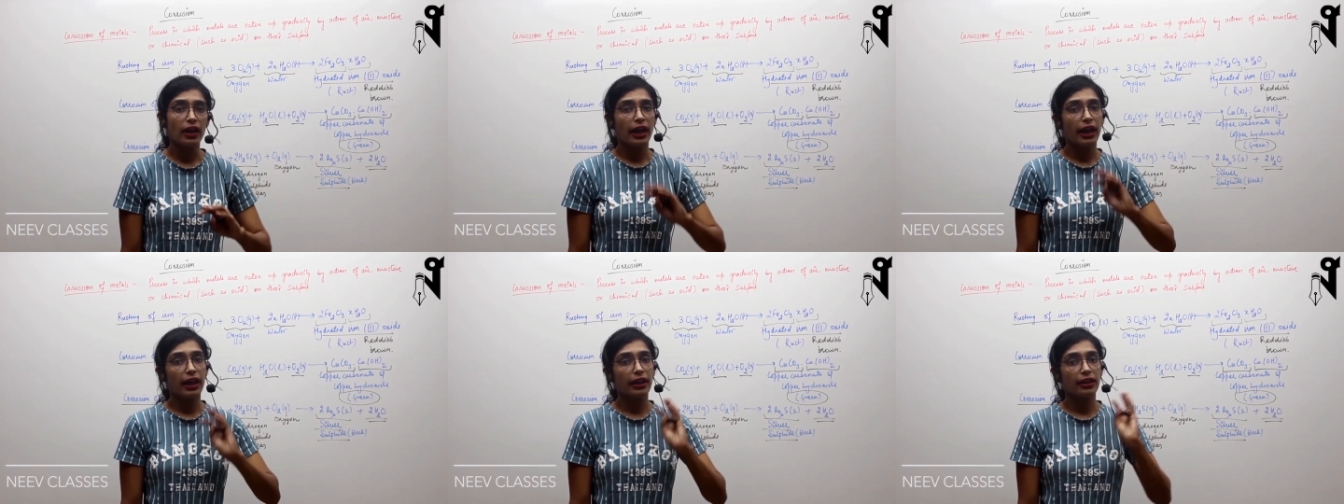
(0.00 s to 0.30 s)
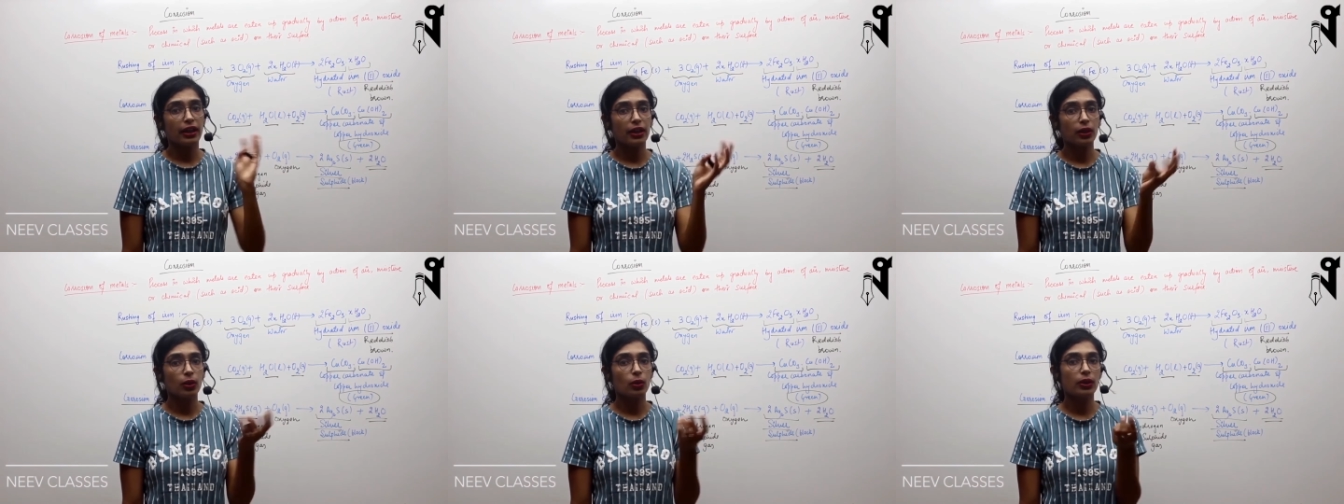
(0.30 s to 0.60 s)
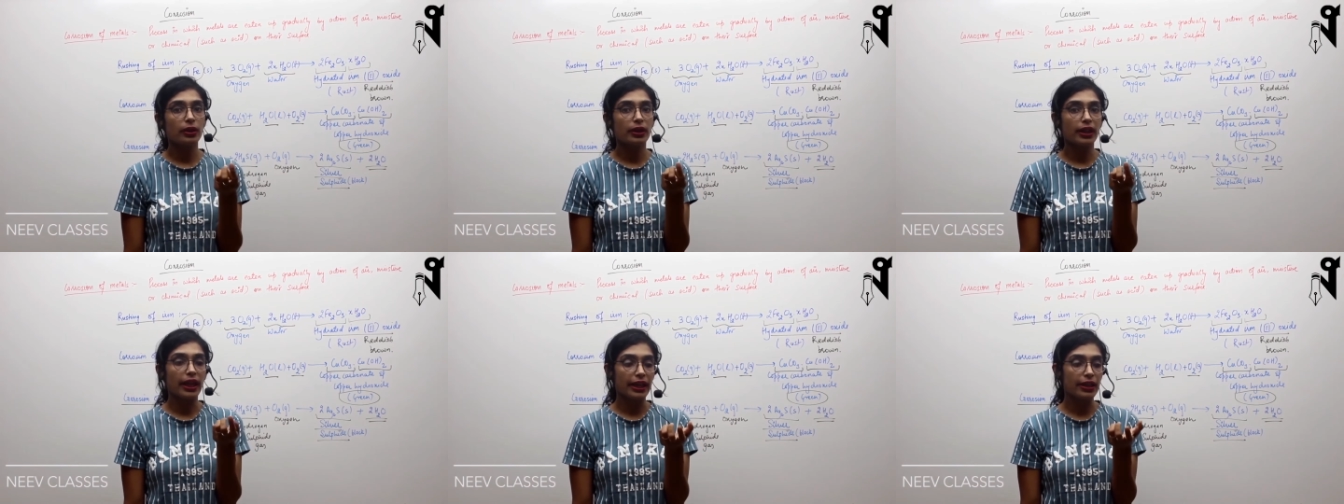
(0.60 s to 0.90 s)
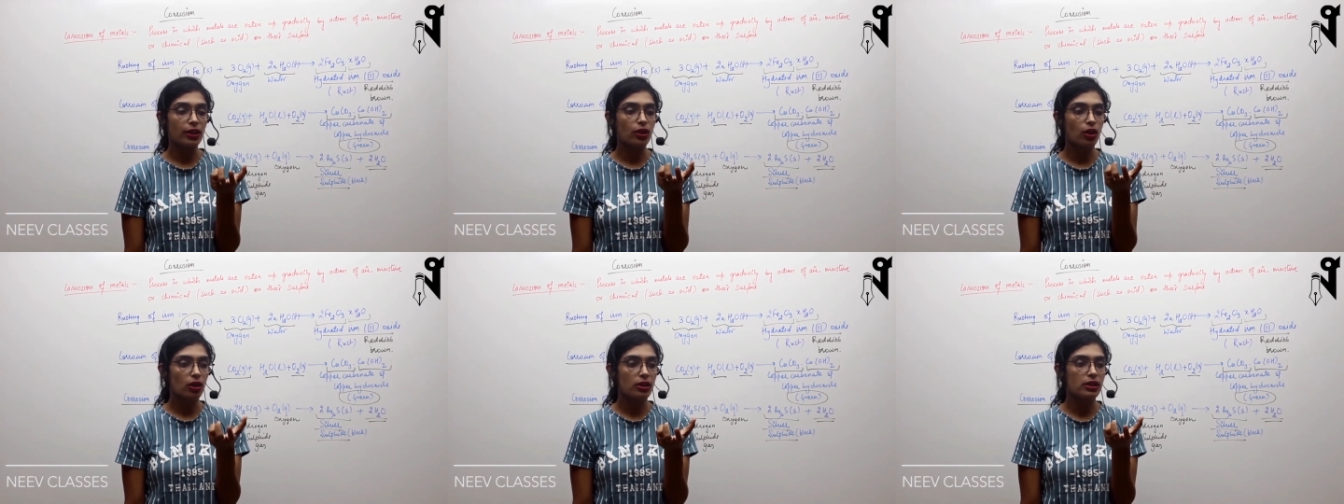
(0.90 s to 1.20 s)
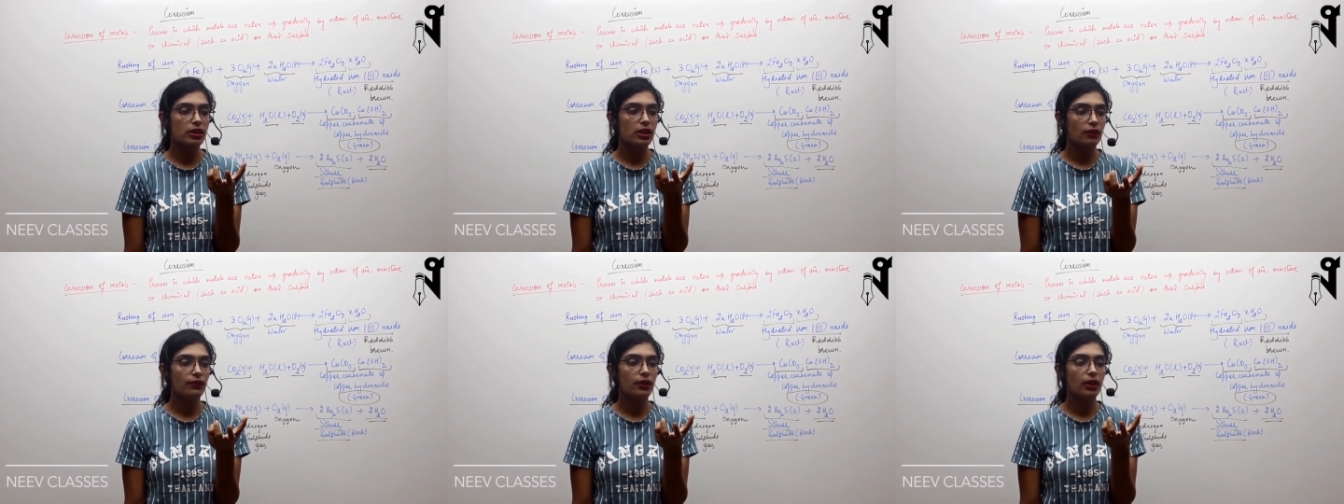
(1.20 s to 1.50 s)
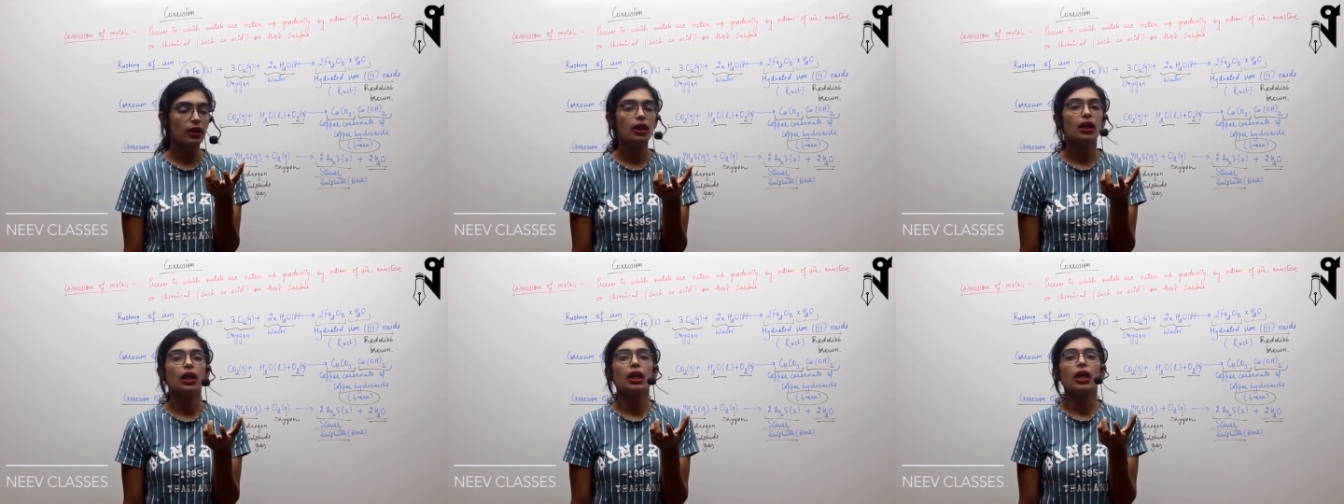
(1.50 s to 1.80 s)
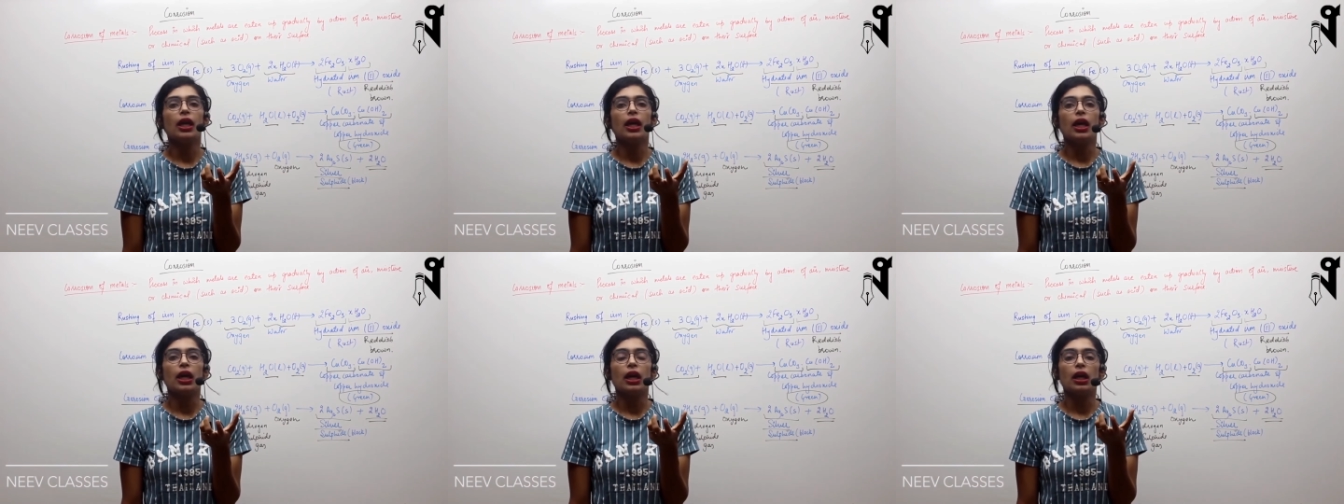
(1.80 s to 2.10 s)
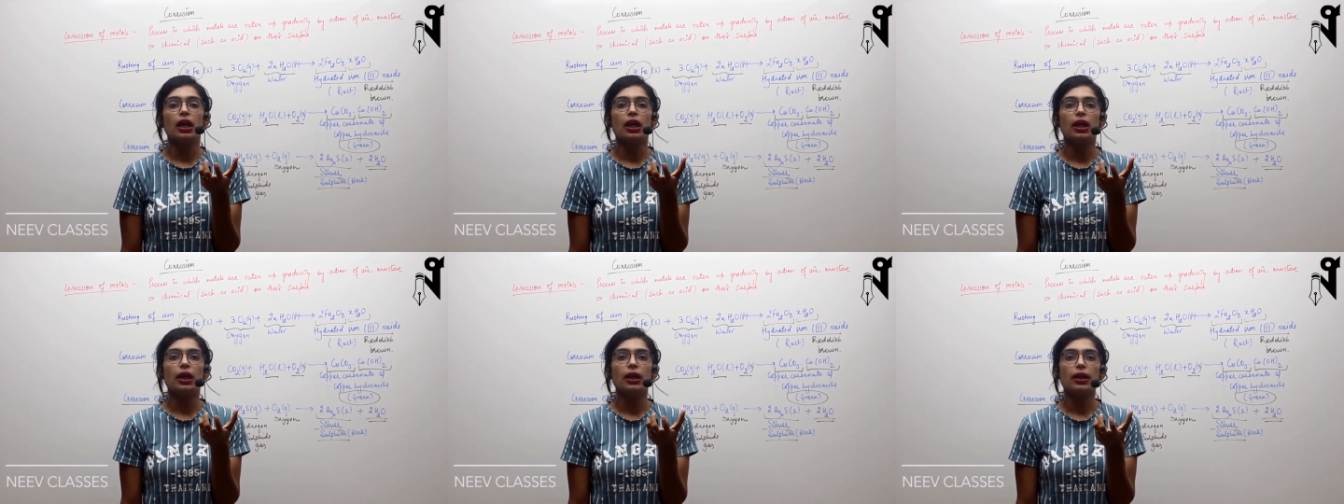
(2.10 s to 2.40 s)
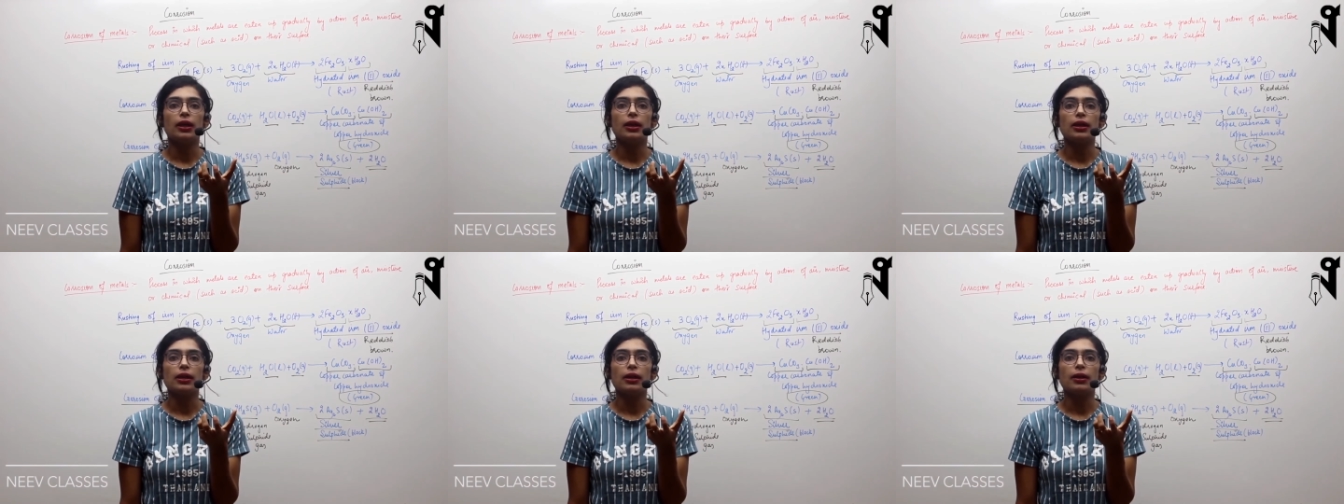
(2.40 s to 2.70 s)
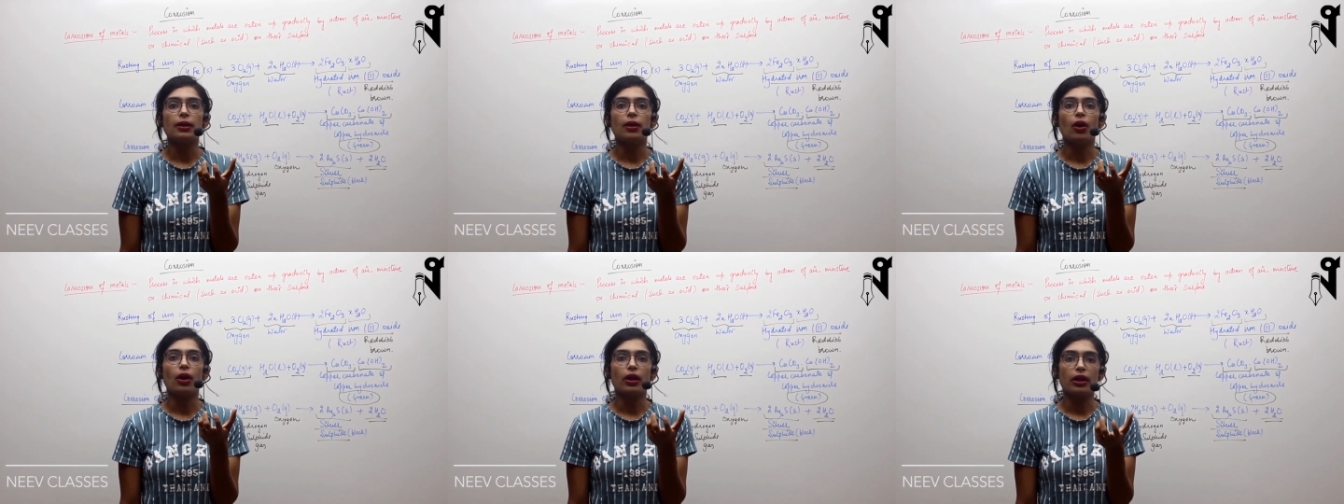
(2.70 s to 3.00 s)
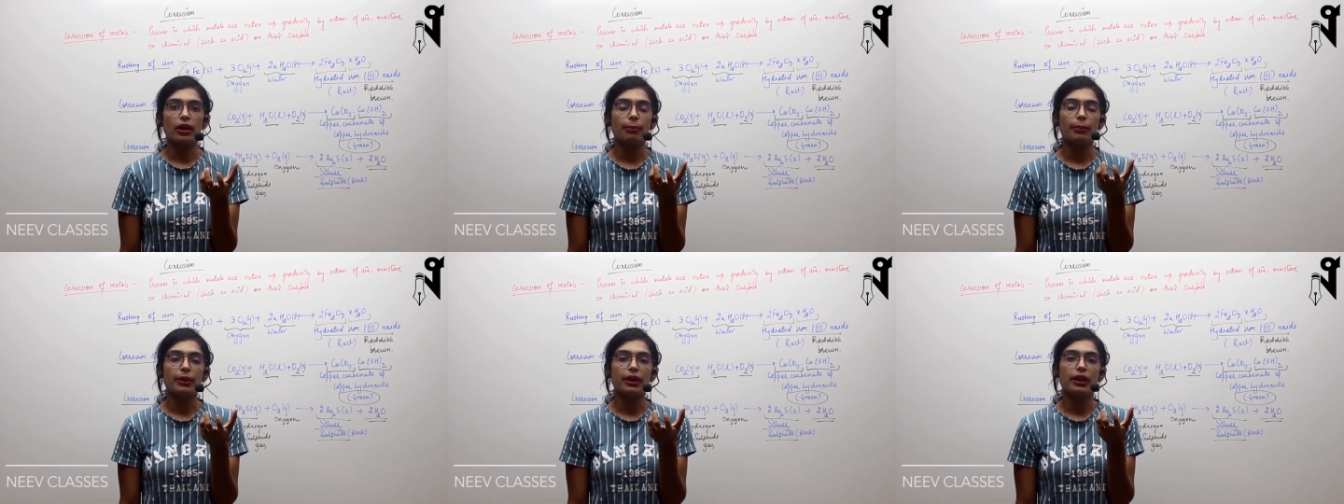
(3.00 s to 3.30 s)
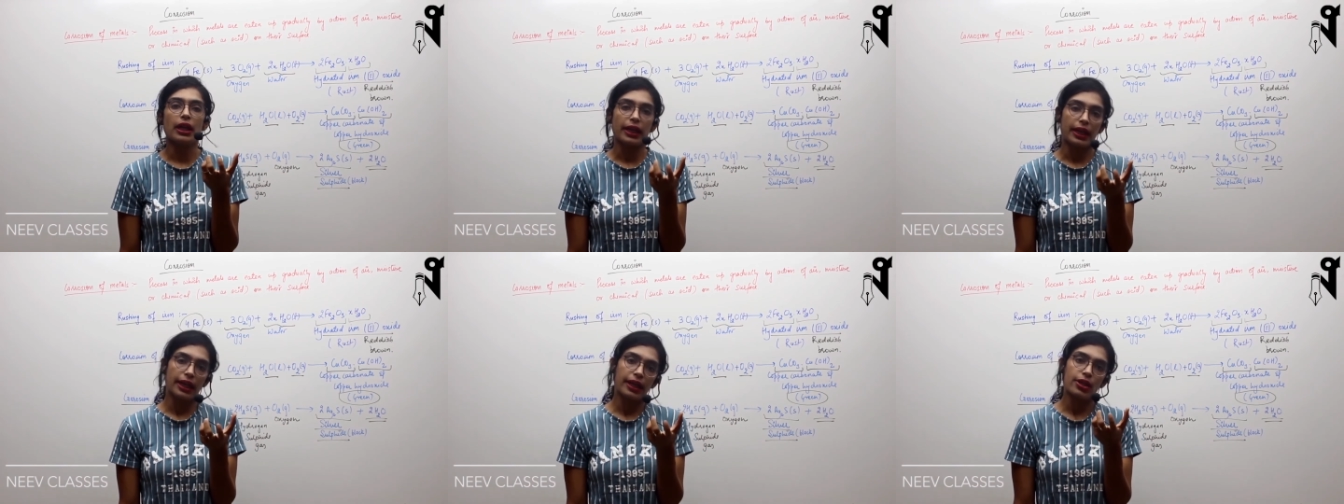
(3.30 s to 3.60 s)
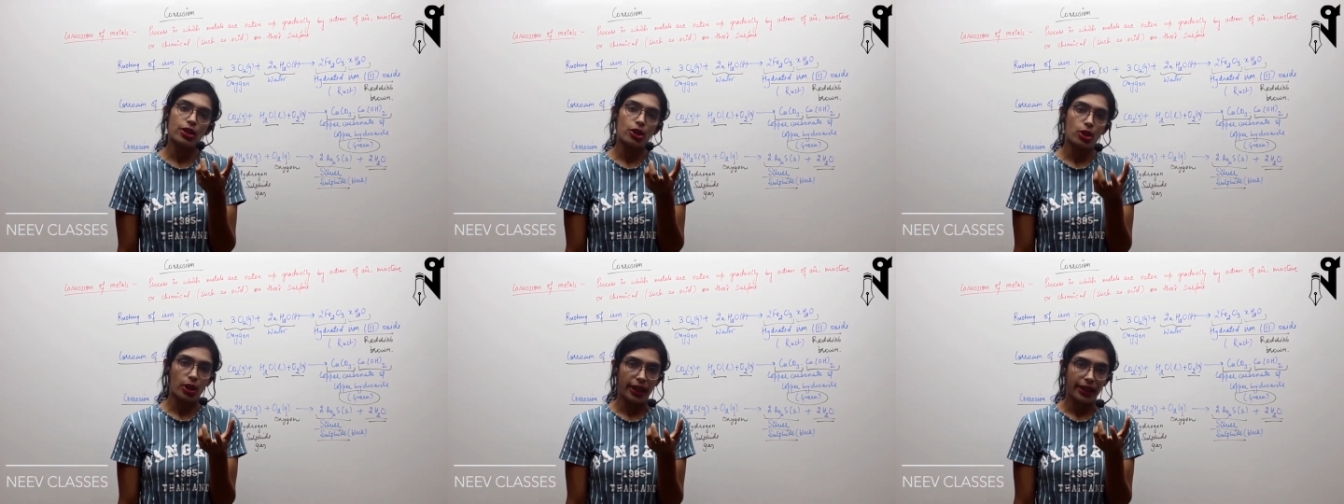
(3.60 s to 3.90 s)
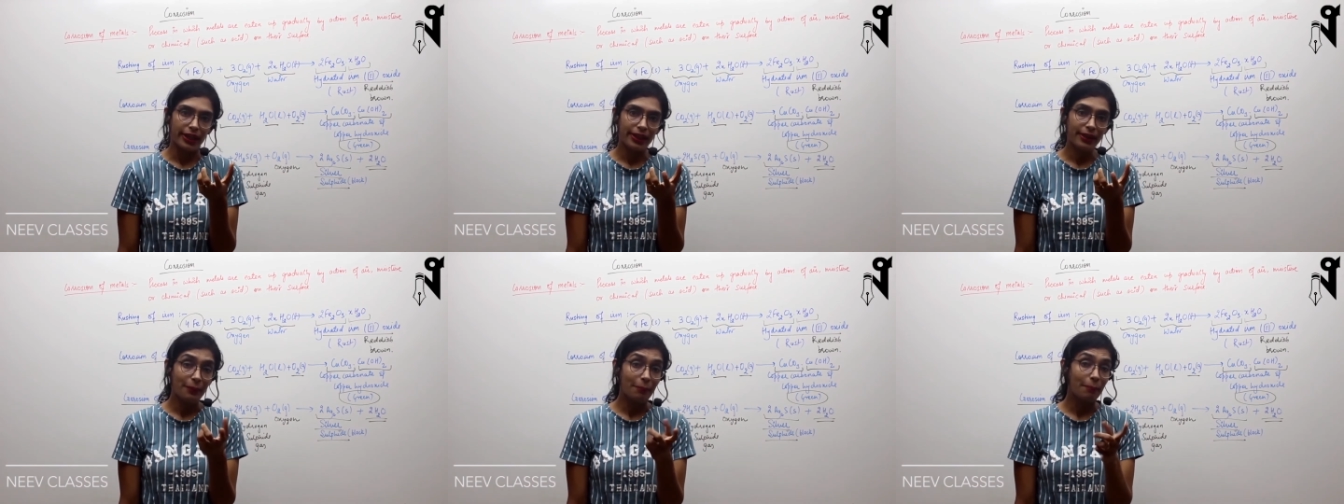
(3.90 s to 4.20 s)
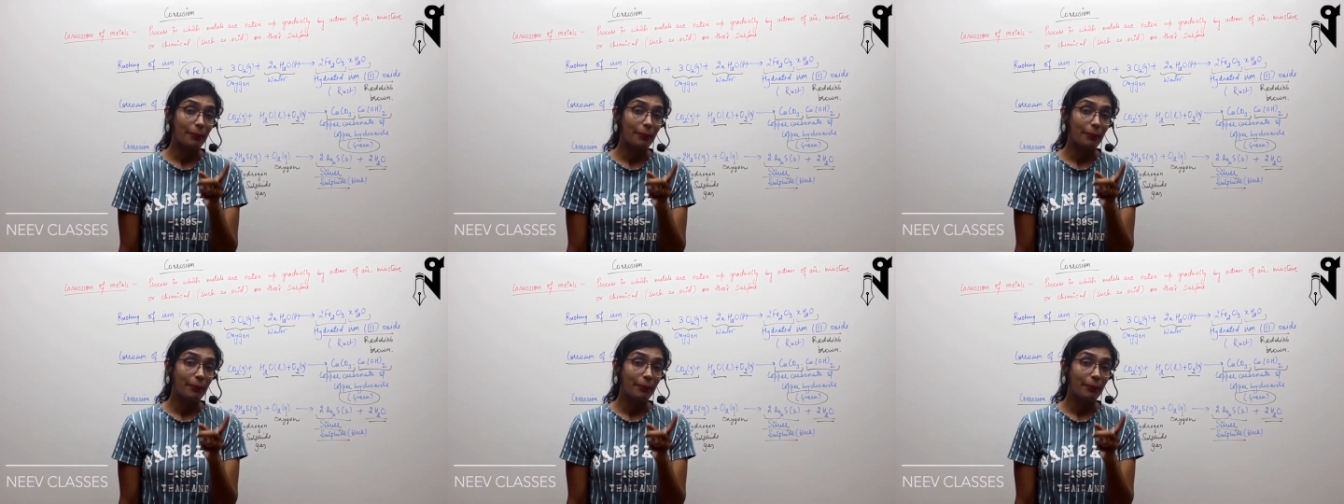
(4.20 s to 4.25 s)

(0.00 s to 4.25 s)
and then you'll get your silver ornament again shiny.